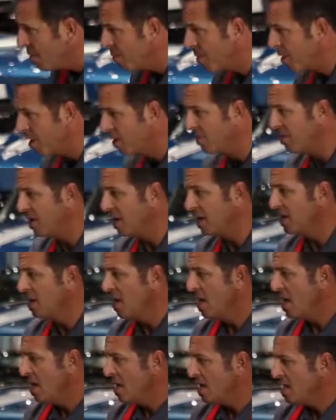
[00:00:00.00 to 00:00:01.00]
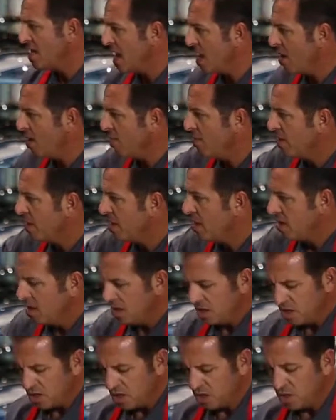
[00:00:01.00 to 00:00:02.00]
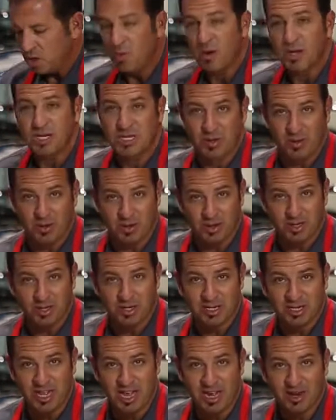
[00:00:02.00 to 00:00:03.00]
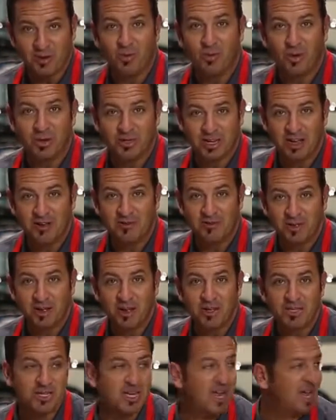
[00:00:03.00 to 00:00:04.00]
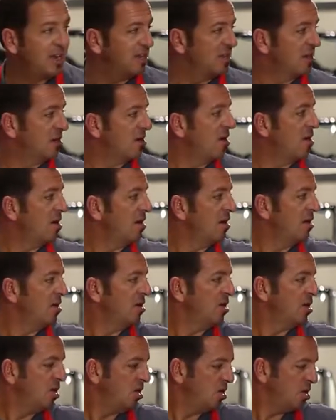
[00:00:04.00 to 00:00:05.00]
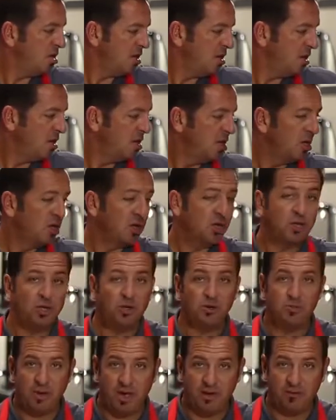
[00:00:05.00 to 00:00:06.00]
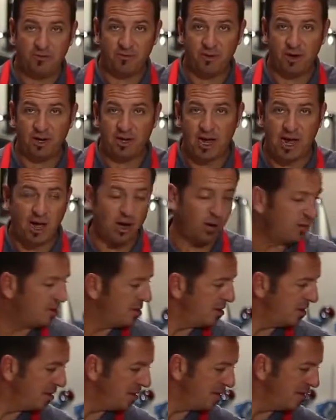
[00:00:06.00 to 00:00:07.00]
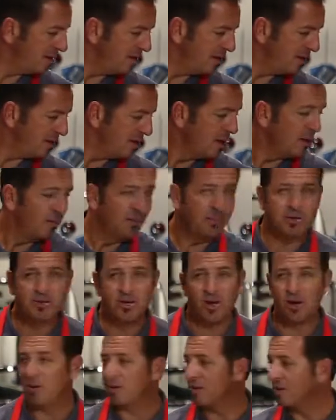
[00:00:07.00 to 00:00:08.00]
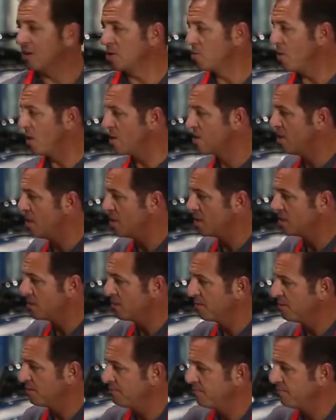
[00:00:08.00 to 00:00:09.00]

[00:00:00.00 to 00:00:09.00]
Perfect. Now, you want to see what it looks like once I've sanded the car? You may freak out, but don't, because watch this.